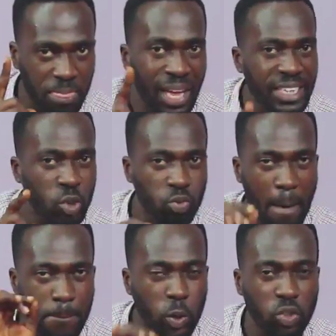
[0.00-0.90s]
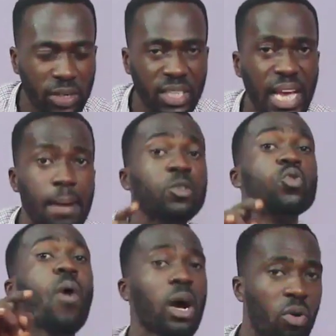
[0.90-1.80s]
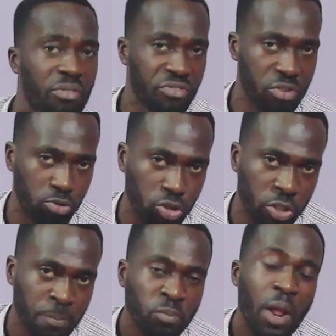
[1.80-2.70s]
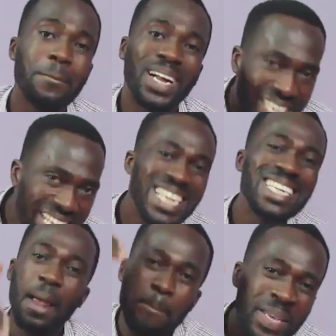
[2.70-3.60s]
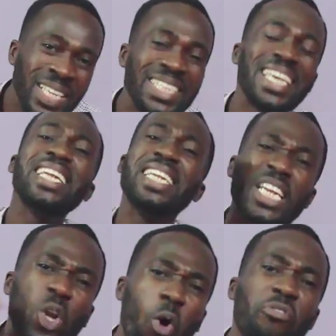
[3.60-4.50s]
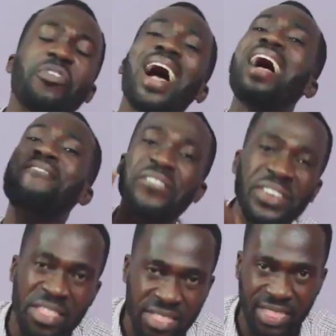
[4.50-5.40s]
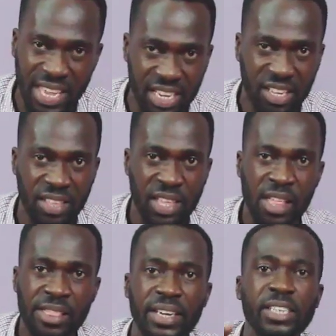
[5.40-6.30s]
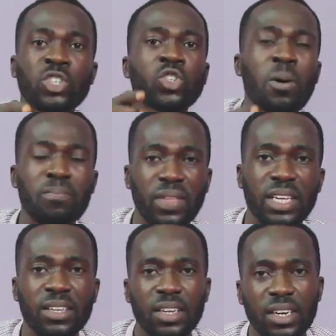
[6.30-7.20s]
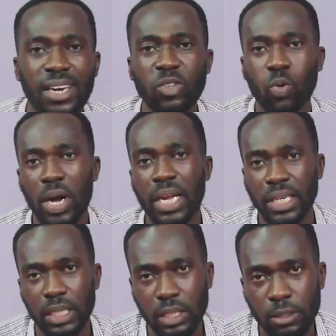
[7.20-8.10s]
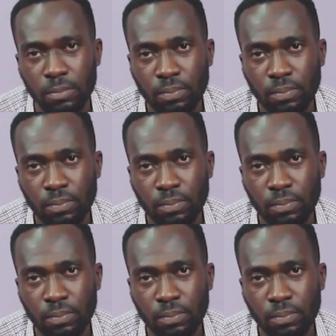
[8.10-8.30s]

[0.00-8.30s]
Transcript: That is why most of the time you are confused. But in the beginning of everything, there is something that will end it.